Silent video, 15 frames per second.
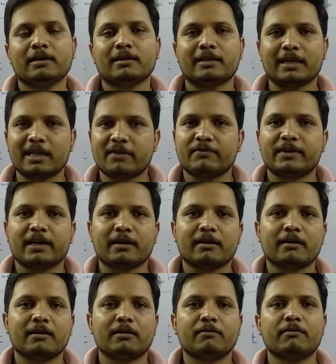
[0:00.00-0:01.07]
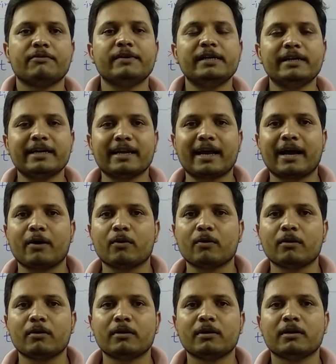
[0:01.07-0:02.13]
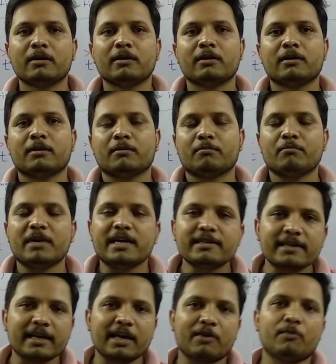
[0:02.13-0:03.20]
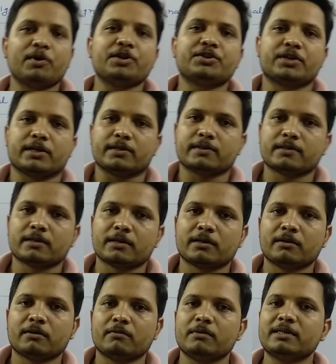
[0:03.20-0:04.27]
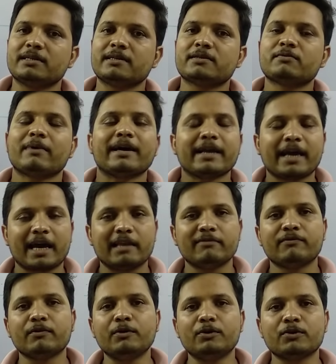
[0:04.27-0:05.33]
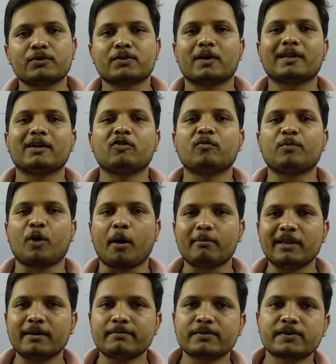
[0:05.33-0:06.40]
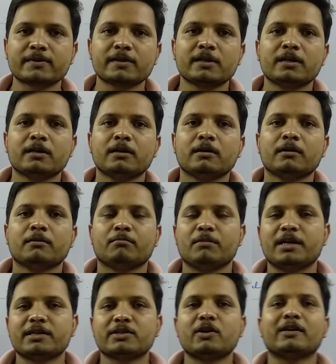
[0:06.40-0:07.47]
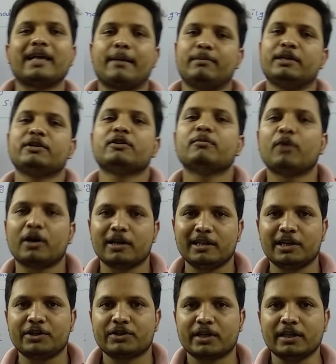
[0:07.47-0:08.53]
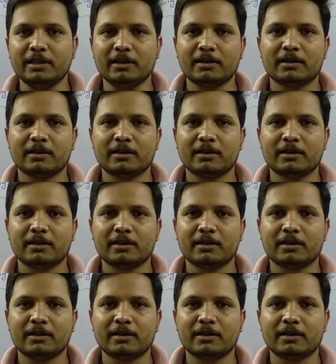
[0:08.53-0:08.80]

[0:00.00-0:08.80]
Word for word: Then after, we will derive basic equations which is very helpful to solve out problems based on amplitude modulation